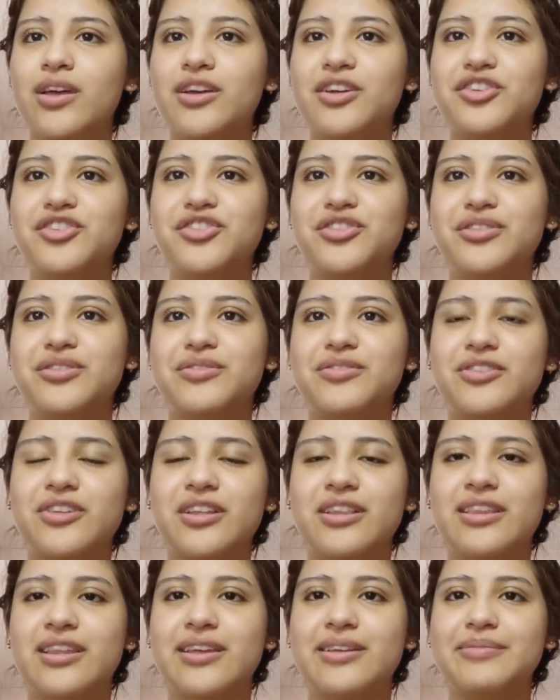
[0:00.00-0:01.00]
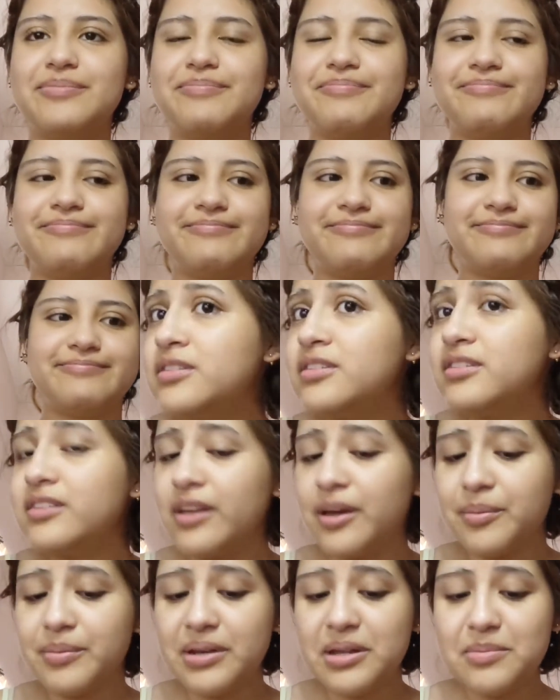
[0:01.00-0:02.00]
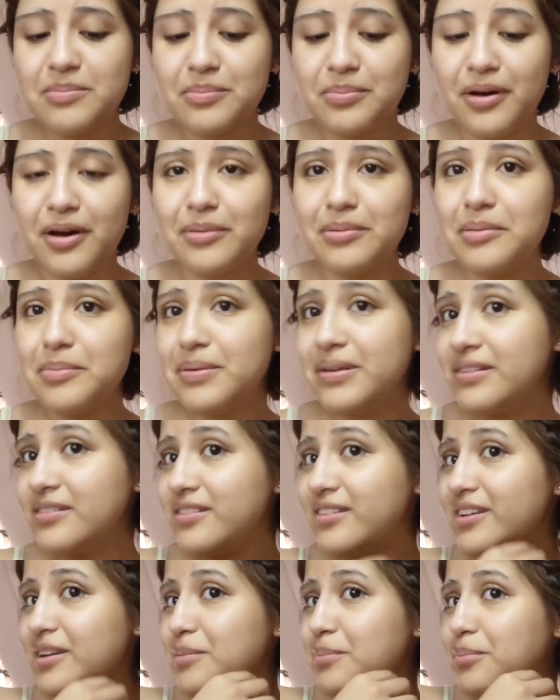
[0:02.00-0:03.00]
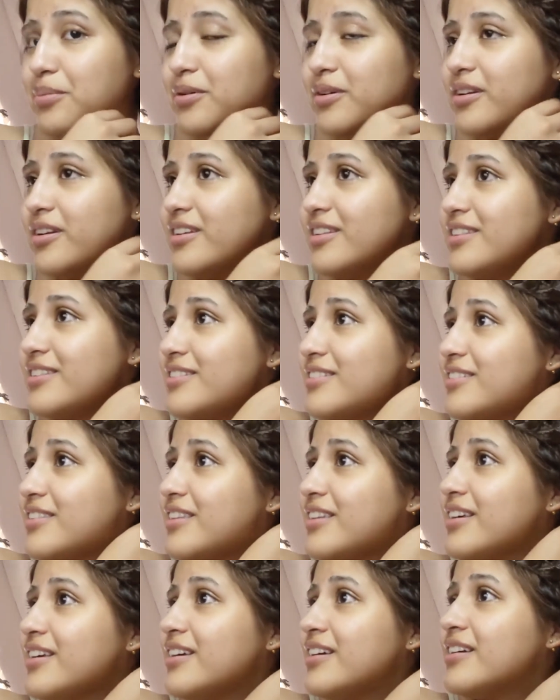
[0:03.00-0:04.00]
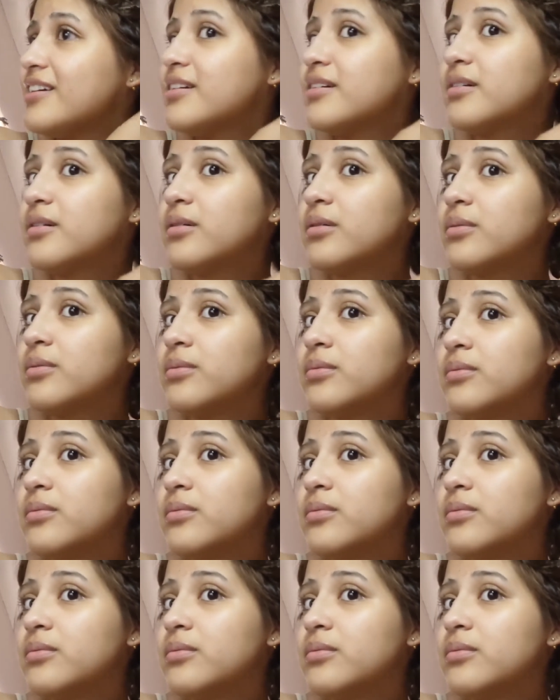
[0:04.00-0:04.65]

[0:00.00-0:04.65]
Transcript: I shouldn't have said that. Because how many bobby pins did I put on this thing? Oh.